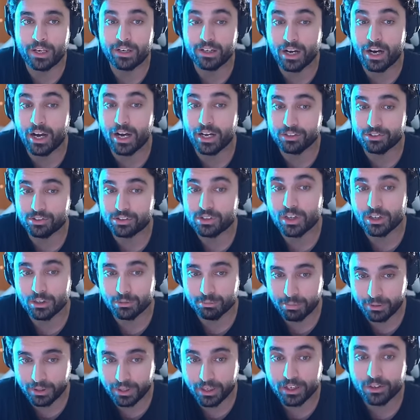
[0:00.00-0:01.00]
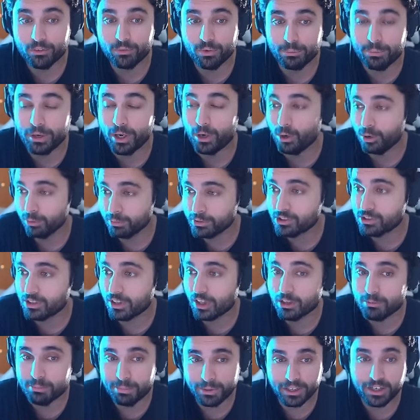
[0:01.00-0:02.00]
when I started playing, when my homie
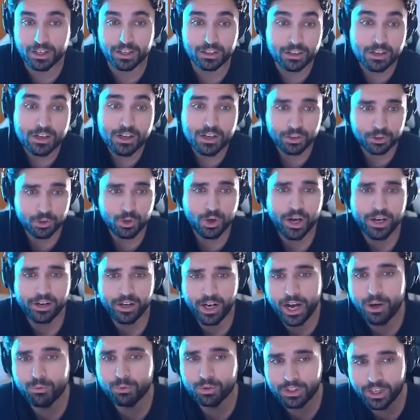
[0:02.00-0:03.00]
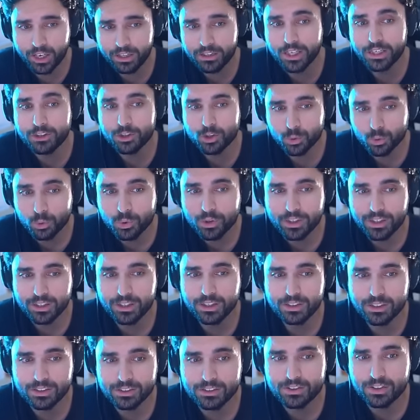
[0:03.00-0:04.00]
started playing, you know, I, I would get like two
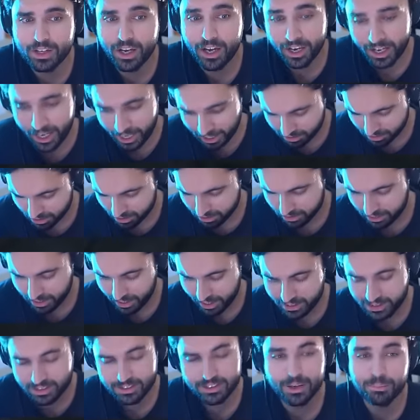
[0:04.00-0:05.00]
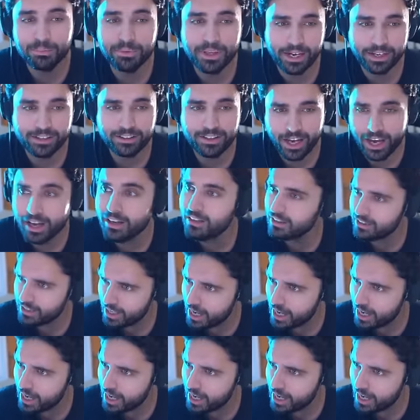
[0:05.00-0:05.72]
kills, uh, 18 deaths, something yeah. like that.